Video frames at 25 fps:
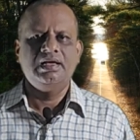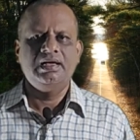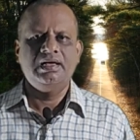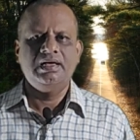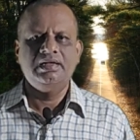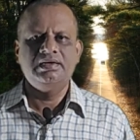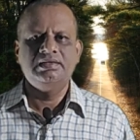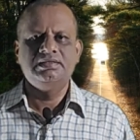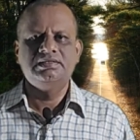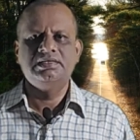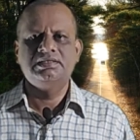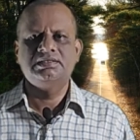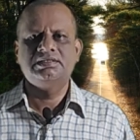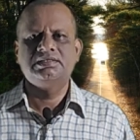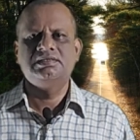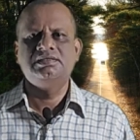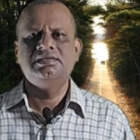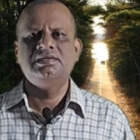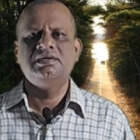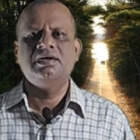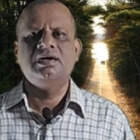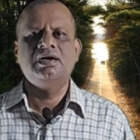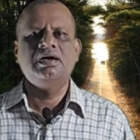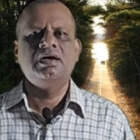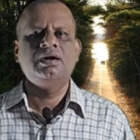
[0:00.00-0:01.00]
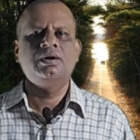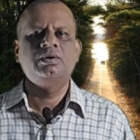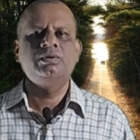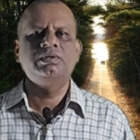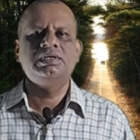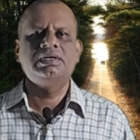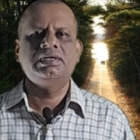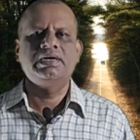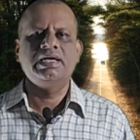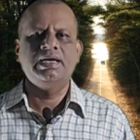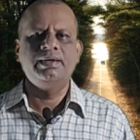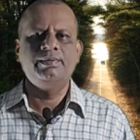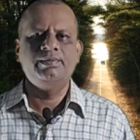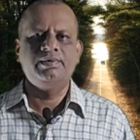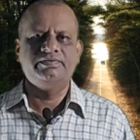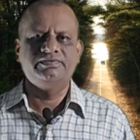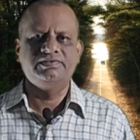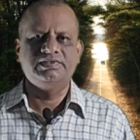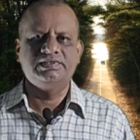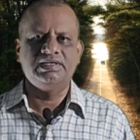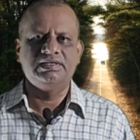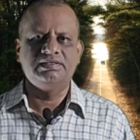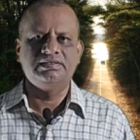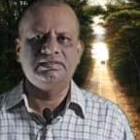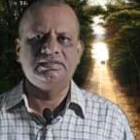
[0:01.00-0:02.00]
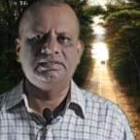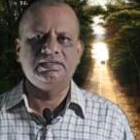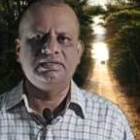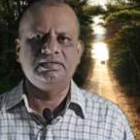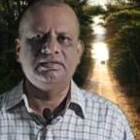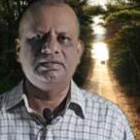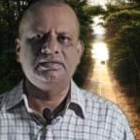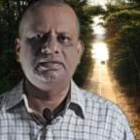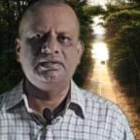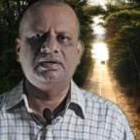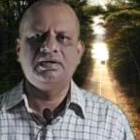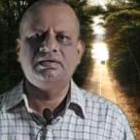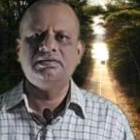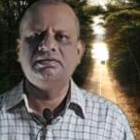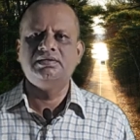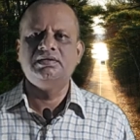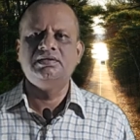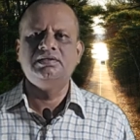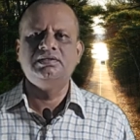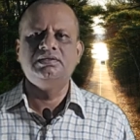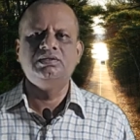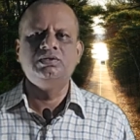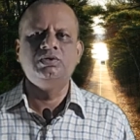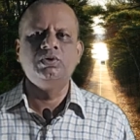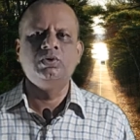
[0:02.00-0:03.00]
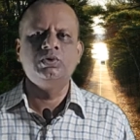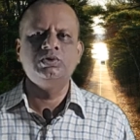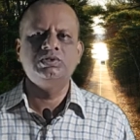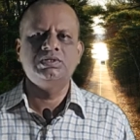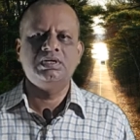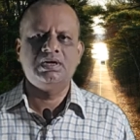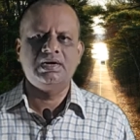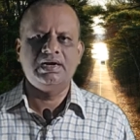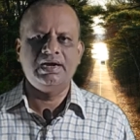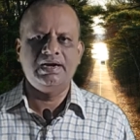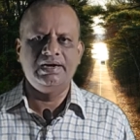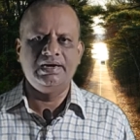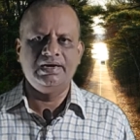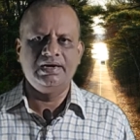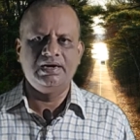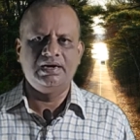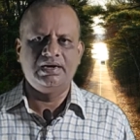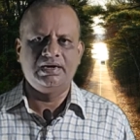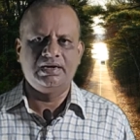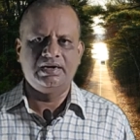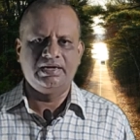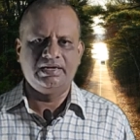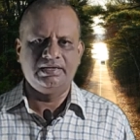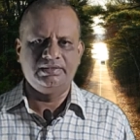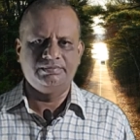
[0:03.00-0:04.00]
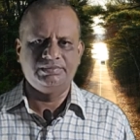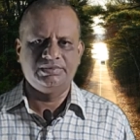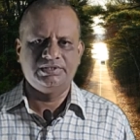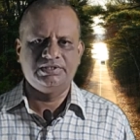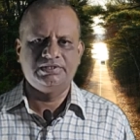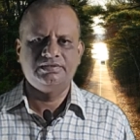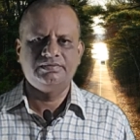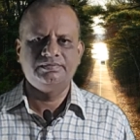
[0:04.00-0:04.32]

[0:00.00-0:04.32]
and just around the time of sunset, that, those are ideal times